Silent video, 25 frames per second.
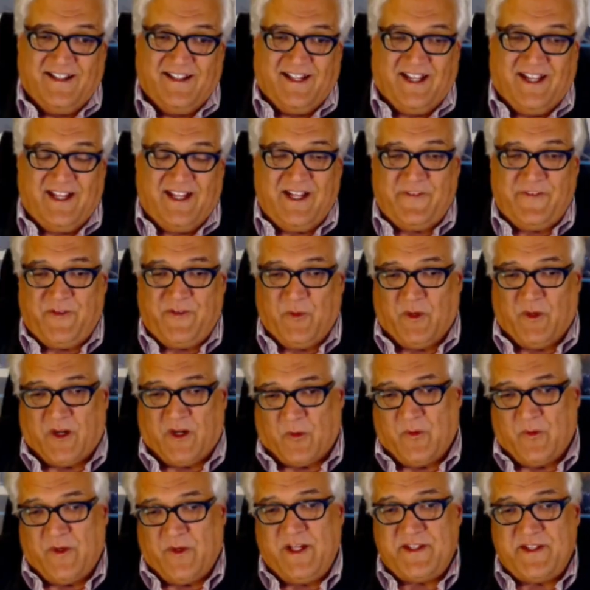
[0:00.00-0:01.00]
And if you want
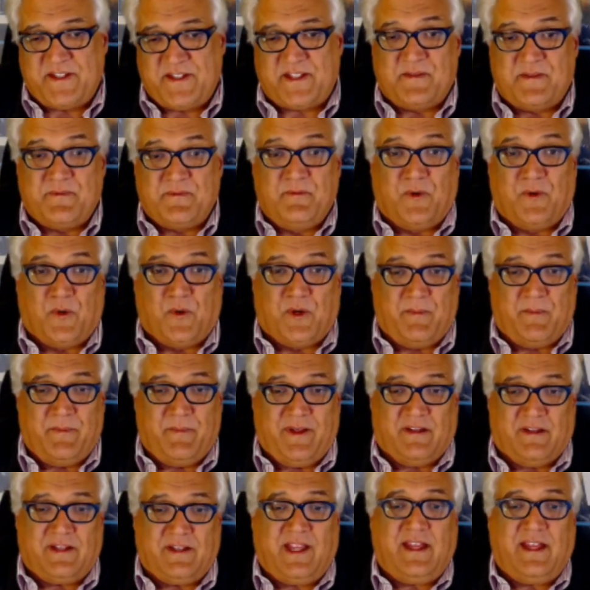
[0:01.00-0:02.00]
to read some more,
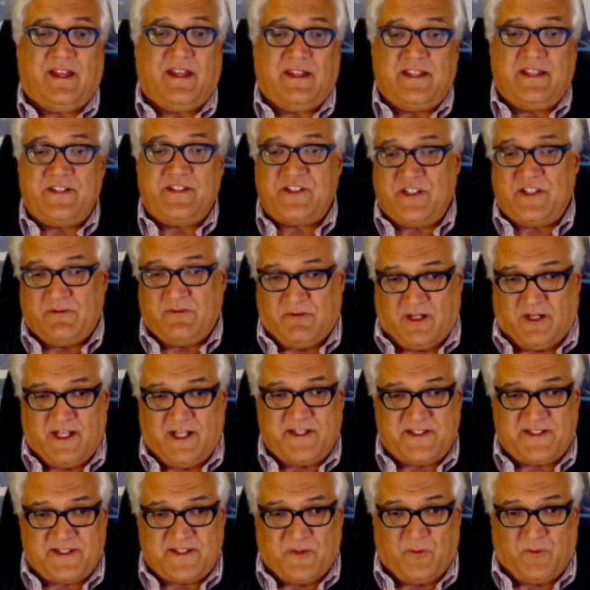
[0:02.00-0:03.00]
Mel Kelly, she
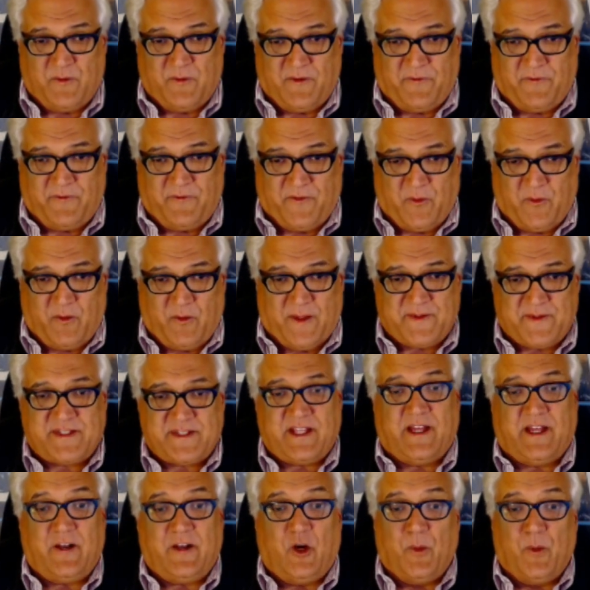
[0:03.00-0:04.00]
writes for the
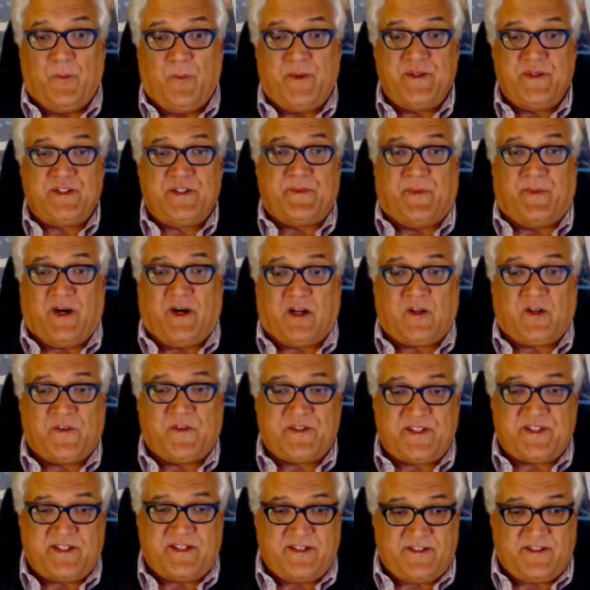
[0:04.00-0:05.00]
website
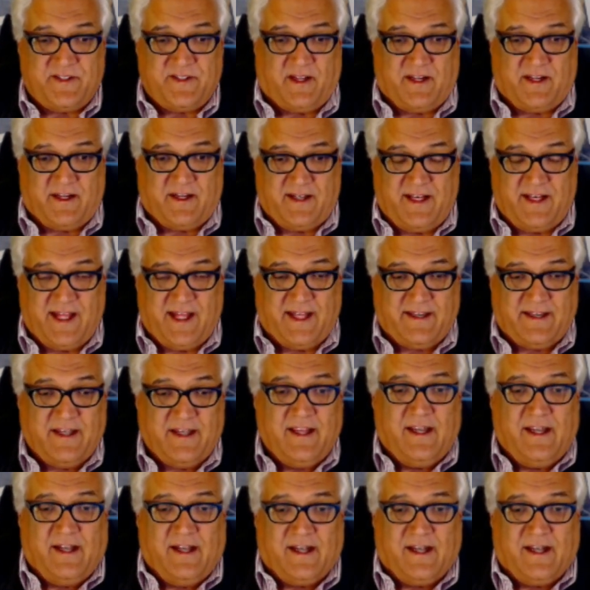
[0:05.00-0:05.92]
opendemocracy.net.